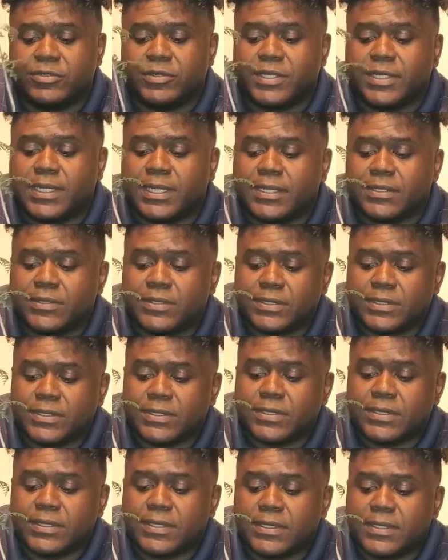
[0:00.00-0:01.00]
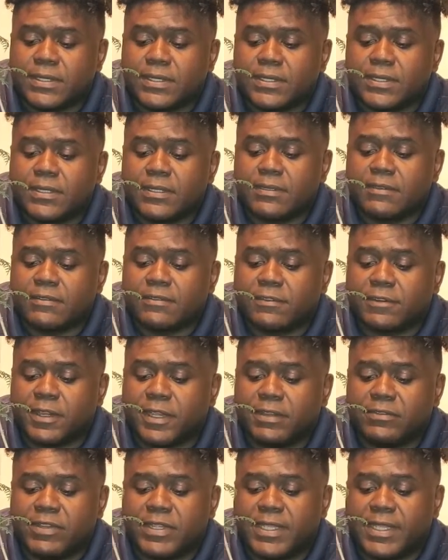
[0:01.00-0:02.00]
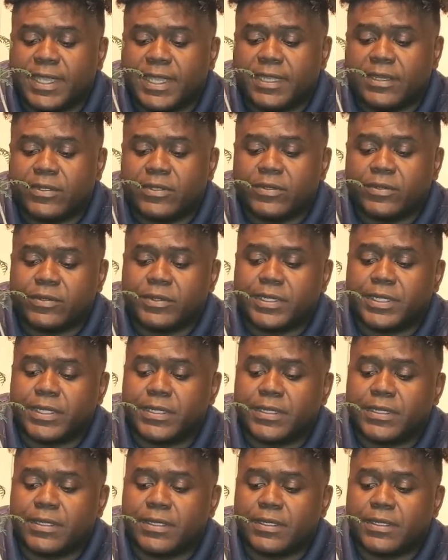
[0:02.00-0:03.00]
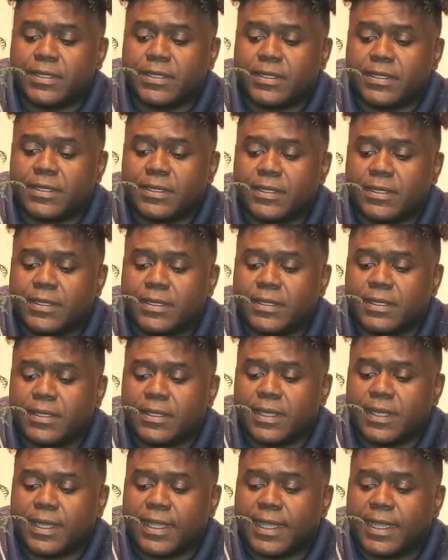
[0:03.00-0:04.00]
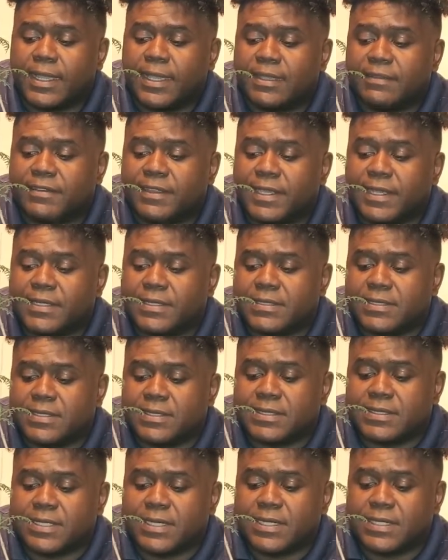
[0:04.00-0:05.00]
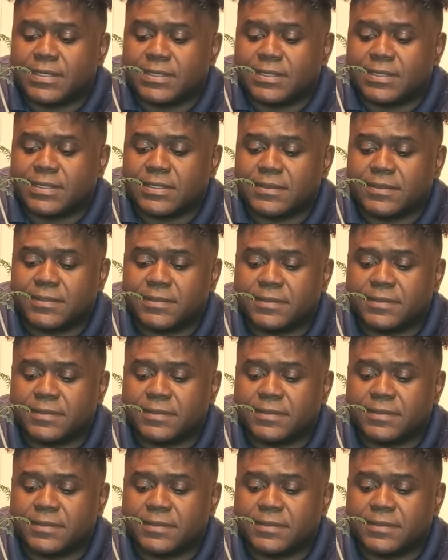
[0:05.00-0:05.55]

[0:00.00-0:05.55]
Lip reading: greenhouse, for every category, I have had success.